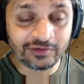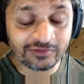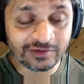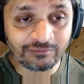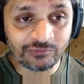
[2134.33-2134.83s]

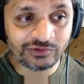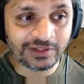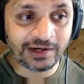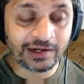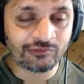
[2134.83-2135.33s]
These come
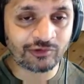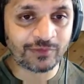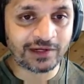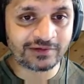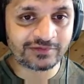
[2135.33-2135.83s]
directly from
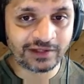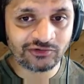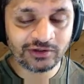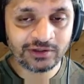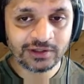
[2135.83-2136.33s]
the last
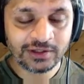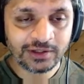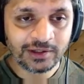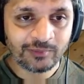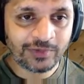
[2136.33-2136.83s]
lecture,
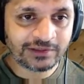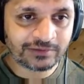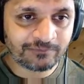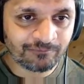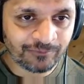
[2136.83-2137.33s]
but
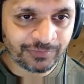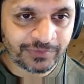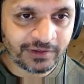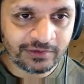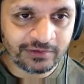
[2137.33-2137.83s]

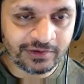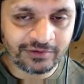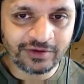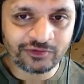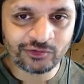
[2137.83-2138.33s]

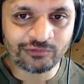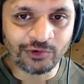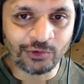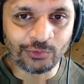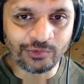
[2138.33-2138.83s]
they're sort
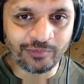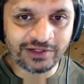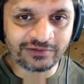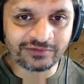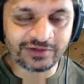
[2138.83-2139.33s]
of known
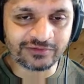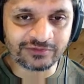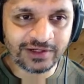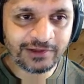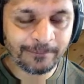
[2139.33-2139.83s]
matrices,
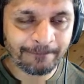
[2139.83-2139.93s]
right?